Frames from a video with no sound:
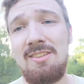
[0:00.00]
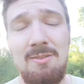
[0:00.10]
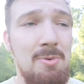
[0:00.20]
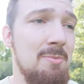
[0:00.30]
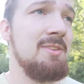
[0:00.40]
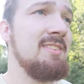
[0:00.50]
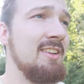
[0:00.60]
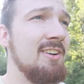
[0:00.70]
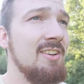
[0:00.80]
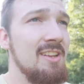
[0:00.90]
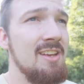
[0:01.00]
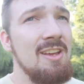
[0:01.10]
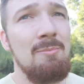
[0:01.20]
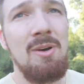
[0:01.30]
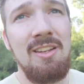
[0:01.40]
He's a puppy still,
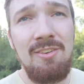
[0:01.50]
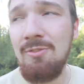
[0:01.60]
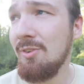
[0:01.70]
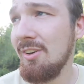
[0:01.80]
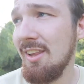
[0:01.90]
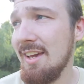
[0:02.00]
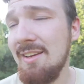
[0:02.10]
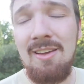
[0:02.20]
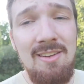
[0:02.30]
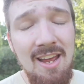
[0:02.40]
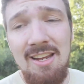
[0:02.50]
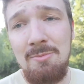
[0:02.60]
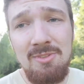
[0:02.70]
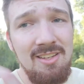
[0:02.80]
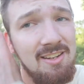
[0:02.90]
but for like
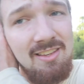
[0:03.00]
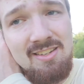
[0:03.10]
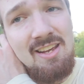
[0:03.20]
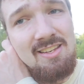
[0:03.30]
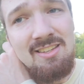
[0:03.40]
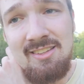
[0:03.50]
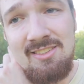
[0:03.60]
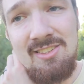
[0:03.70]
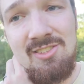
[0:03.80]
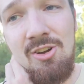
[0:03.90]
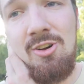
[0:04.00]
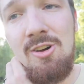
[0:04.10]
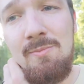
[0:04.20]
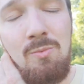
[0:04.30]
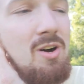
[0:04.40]
90% of the day he is just
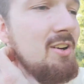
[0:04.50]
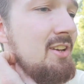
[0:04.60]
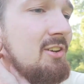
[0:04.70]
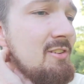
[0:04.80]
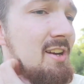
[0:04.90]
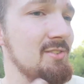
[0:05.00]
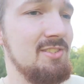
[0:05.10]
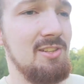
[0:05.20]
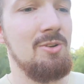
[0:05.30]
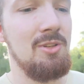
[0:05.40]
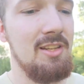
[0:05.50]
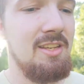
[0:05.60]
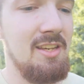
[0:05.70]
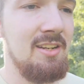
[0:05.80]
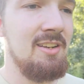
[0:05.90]
calm, walking around
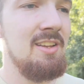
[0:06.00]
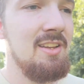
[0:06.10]
slowly, and